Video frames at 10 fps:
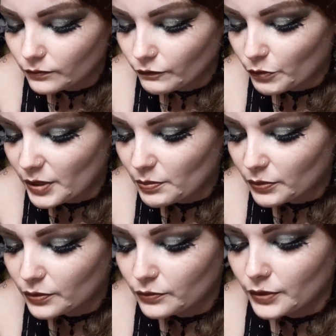for
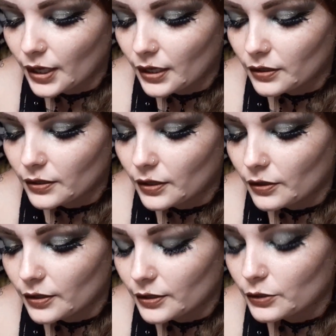people who
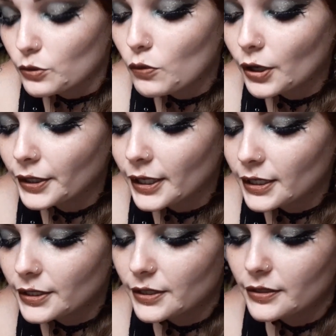are
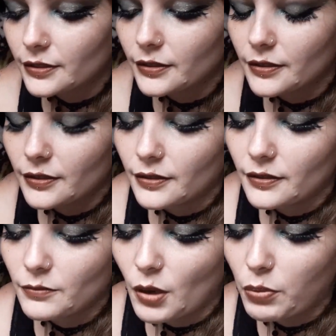not
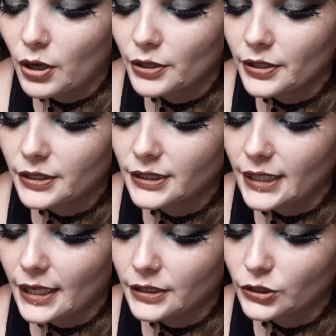a part of the
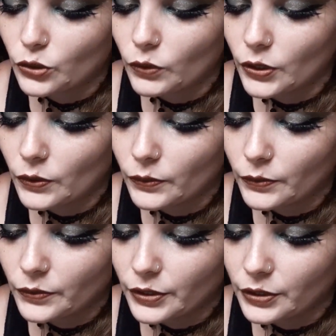status quo.
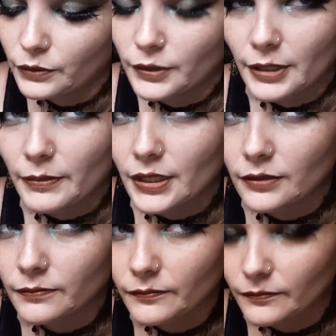You know what I
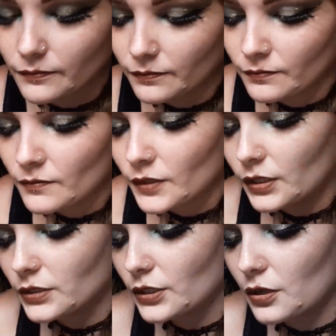mean?
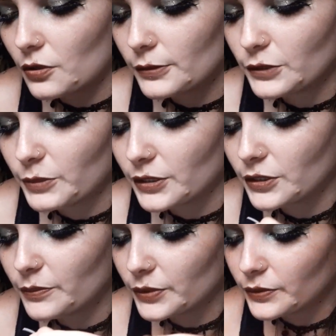It's our
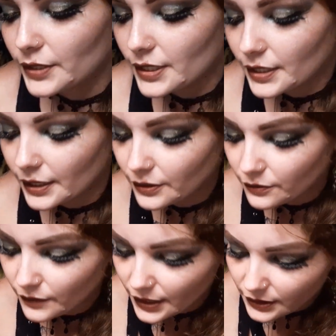responsibility, kind
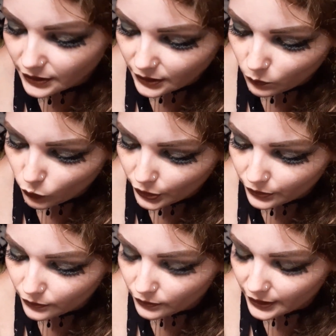of, as someone
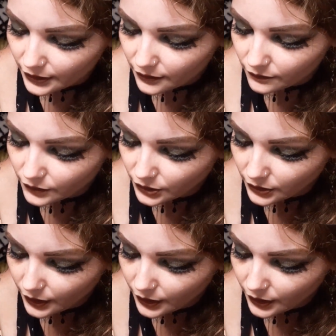who lives